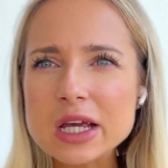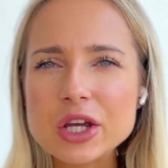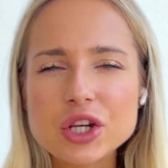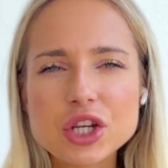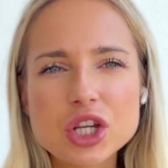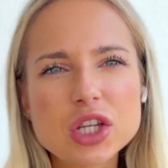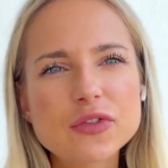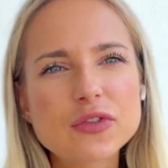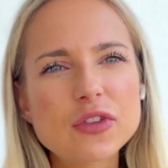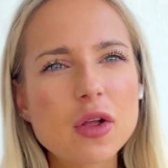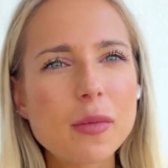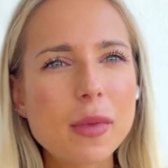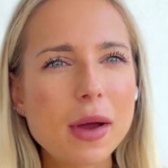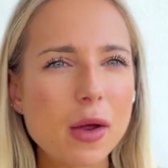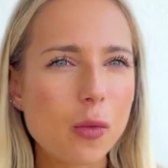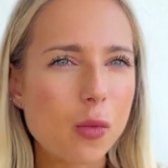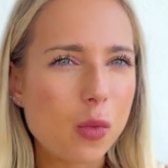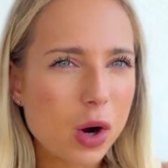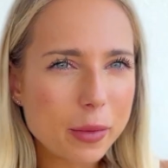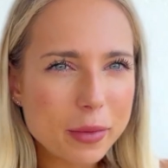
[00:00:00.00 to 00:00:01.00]
just film my
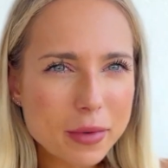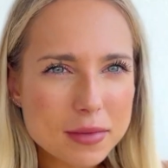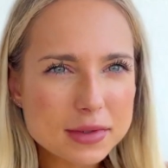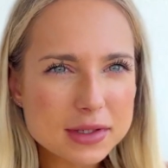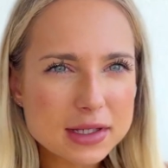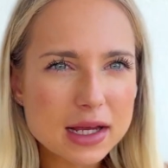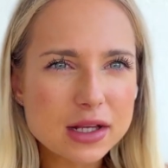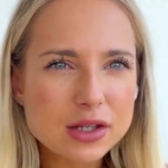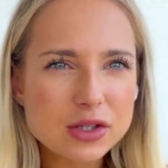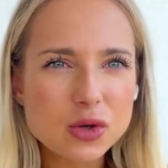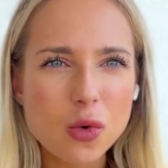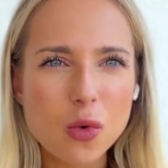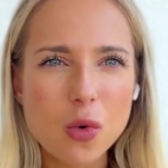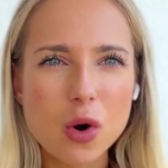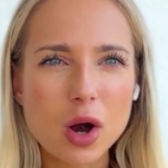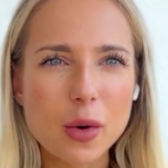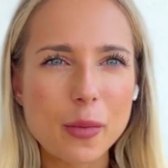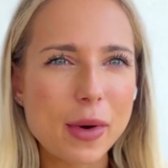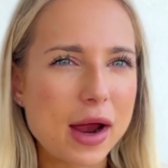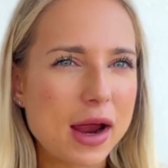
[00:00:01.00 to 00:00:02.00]
warm-up sets
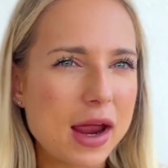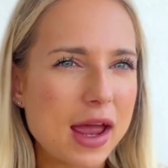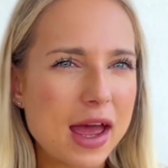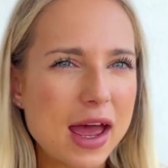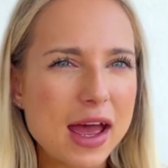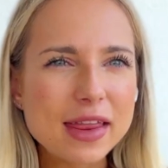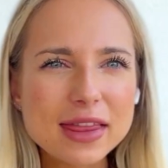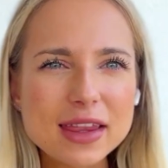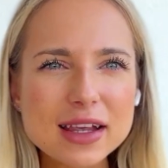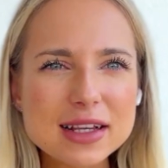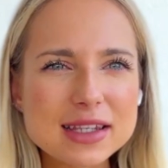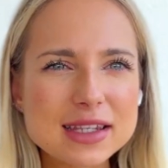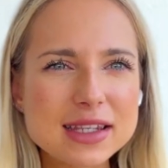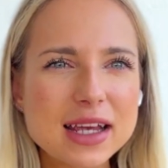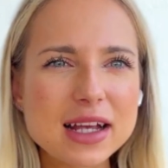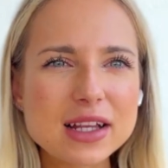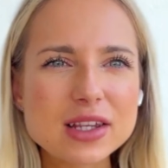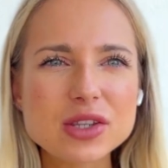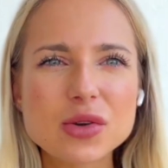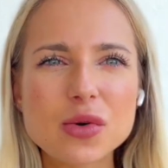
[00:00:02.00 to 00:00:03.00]
or my ending
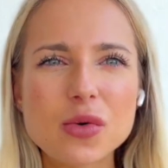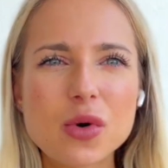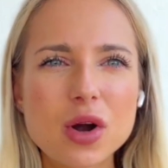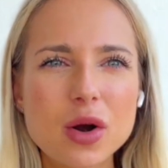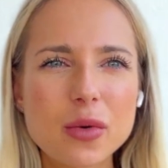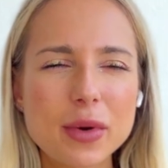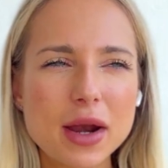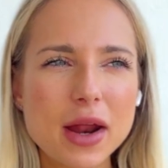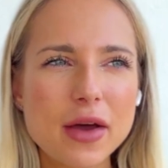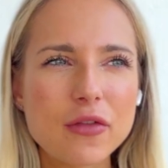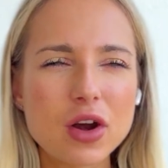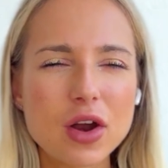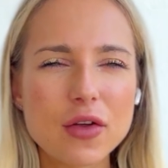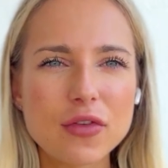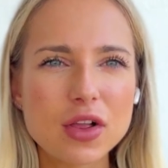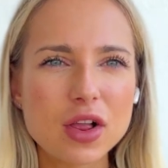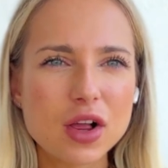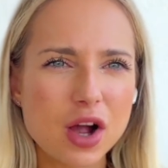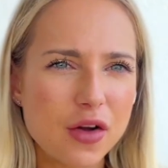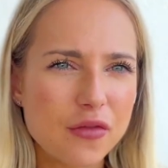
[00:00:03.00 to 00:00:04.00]
sets or whenever I
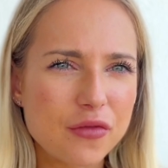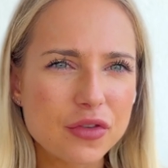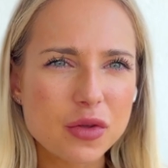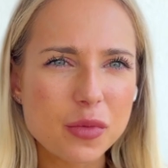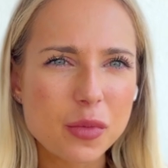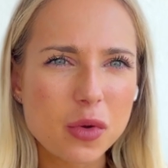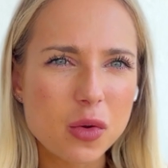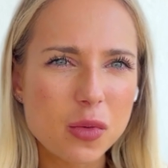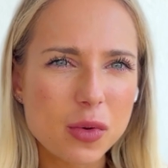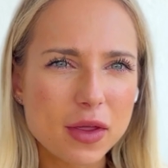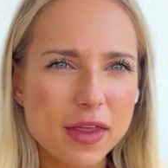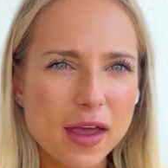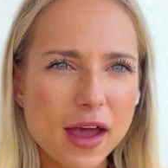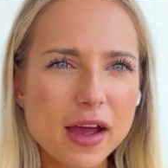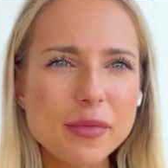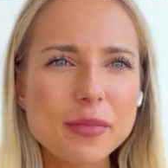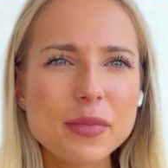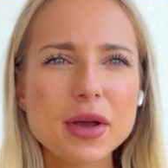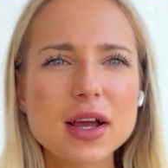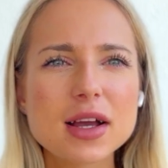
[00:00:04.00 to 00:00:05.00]
feel comfortable with
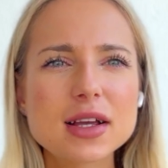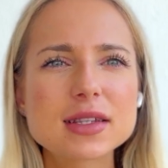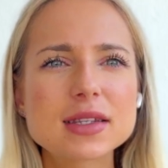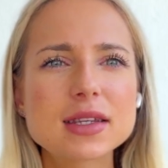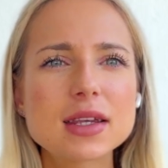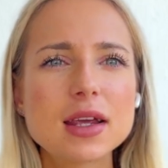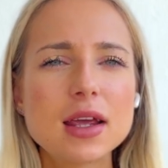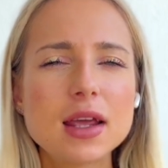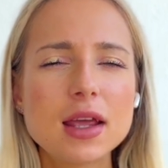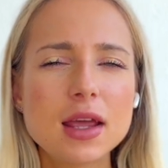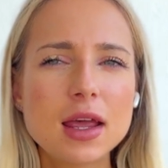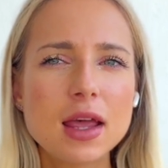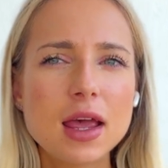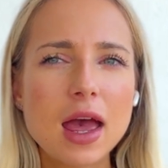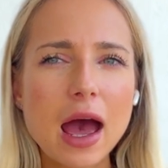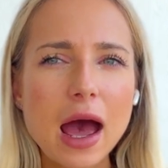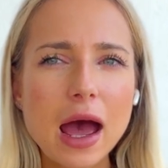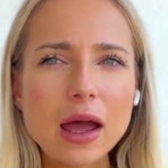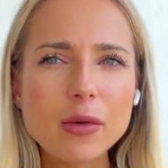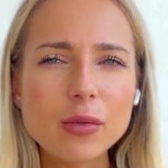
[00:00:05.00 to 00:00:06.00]
that, because
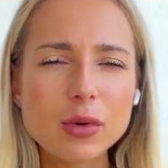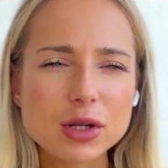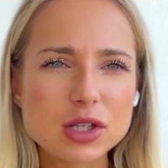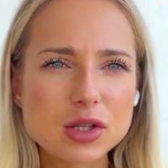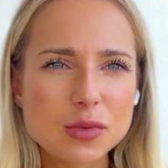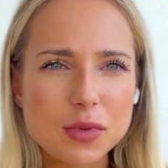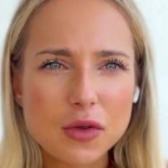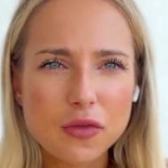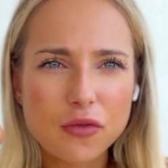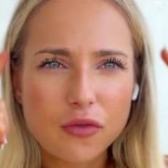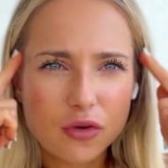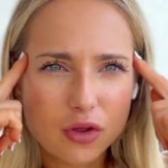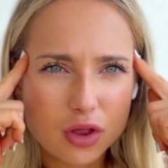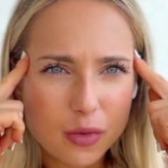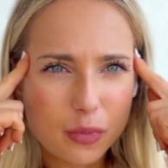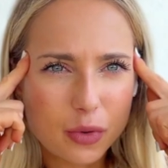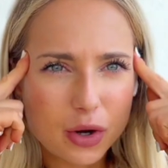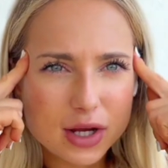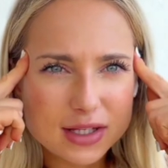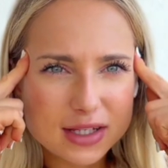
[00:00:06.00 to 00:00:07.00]
I want to be fully
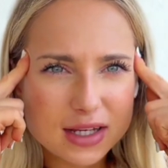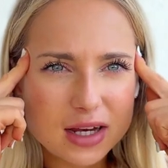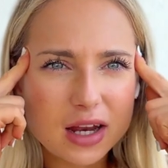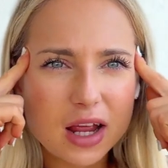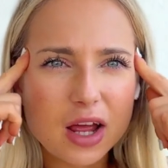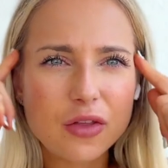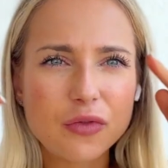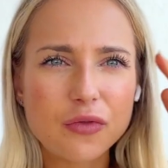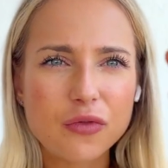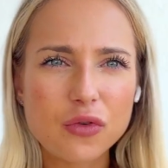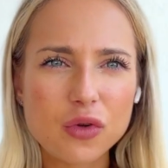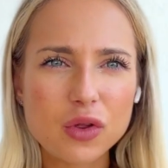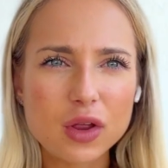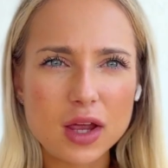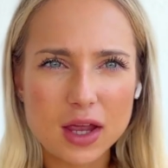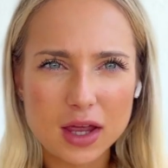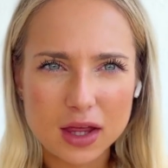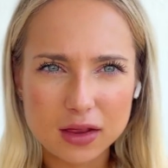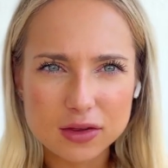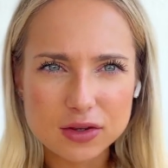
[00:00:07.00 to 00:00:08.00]
present and fully
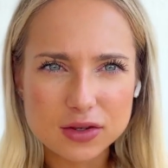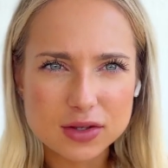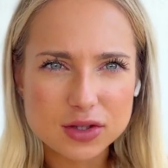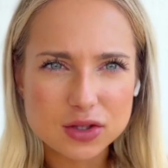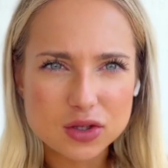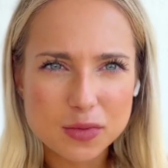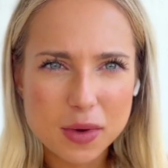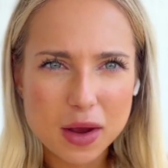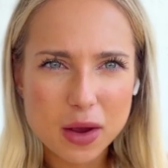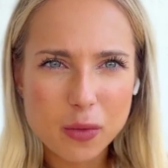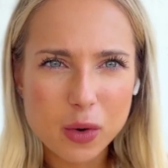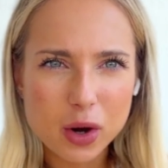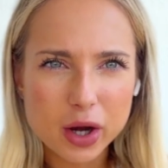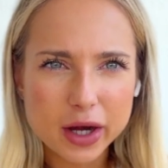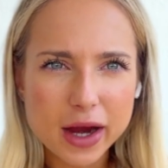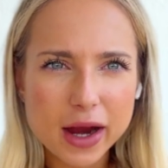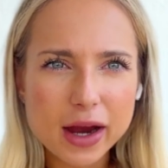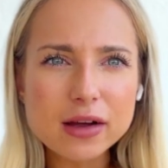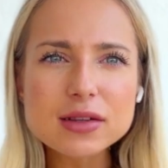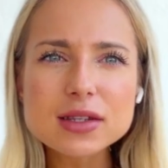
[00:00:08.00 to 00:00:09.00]
into my
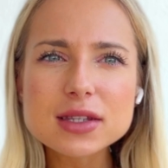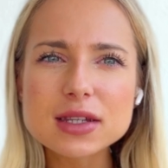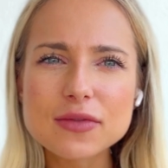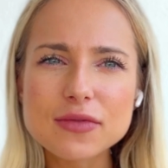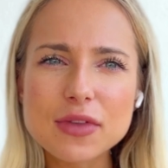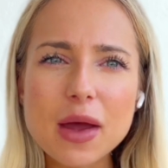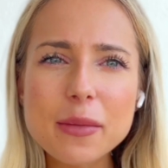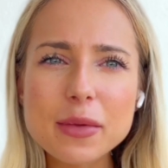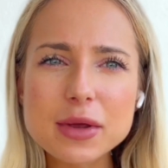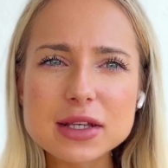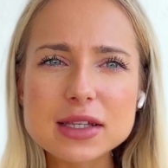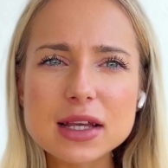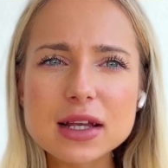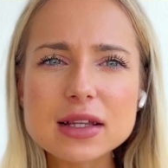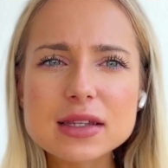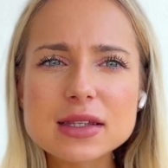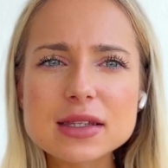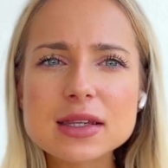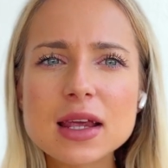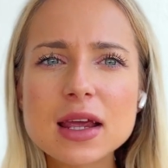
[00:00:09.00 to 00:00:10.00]
workouts, if that makes
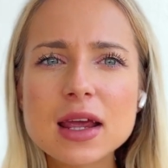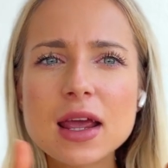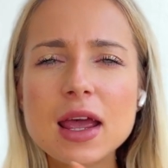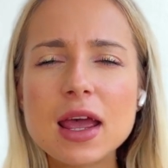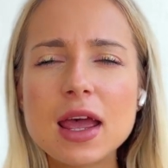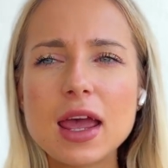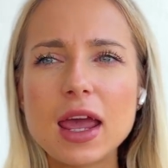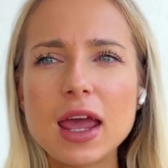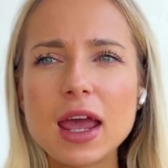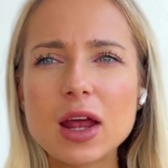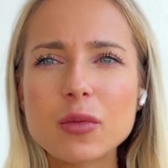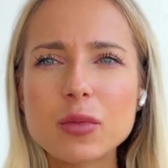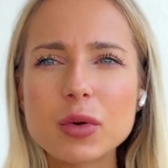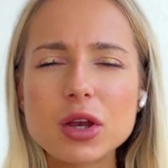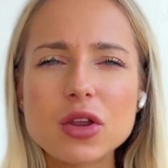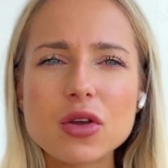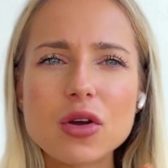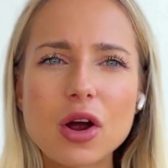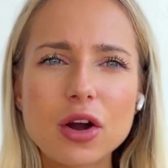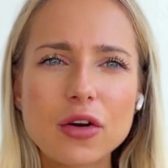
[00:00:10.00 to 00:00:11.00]
sense. And when
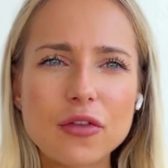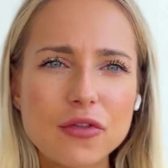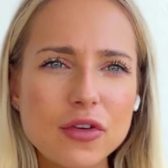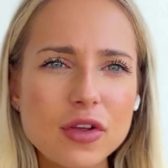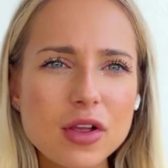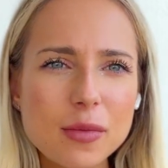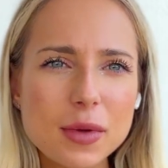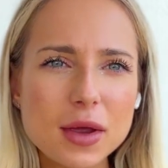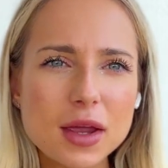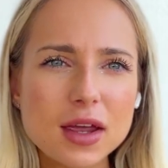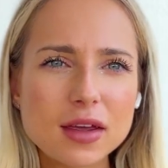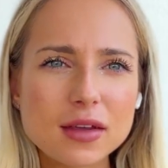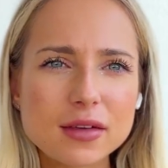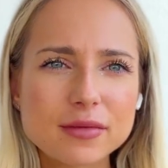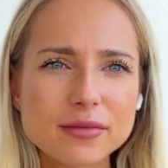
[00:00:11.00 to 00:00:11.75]
you are filming,